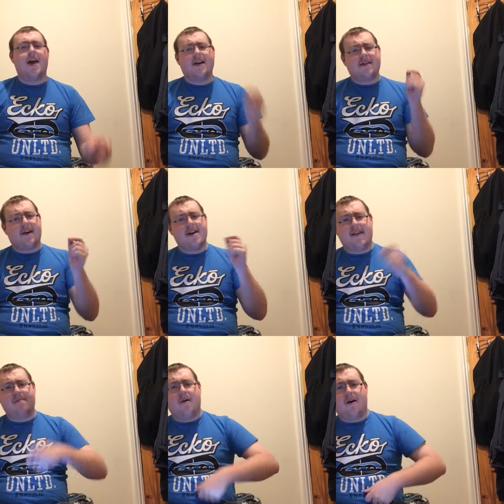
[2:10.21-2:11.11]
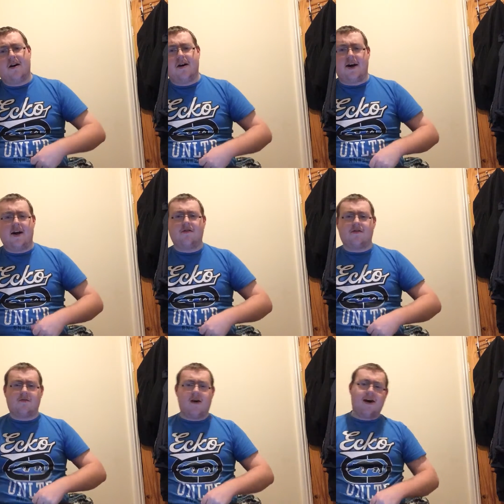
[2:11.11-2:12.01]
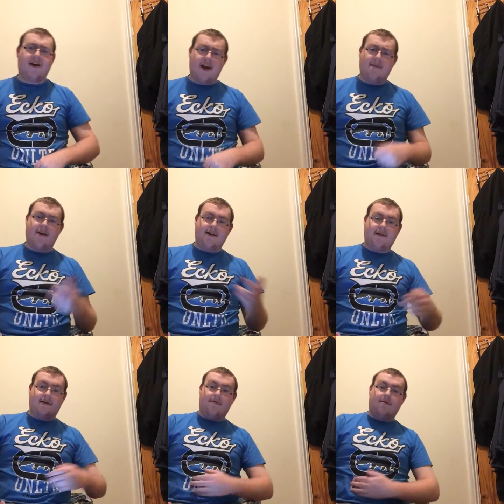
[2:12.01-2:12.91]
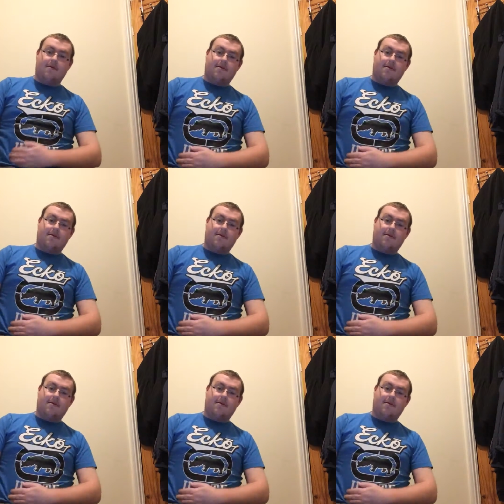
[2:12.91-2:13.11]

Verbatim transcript: Exciting part, uh, looks quite an amazing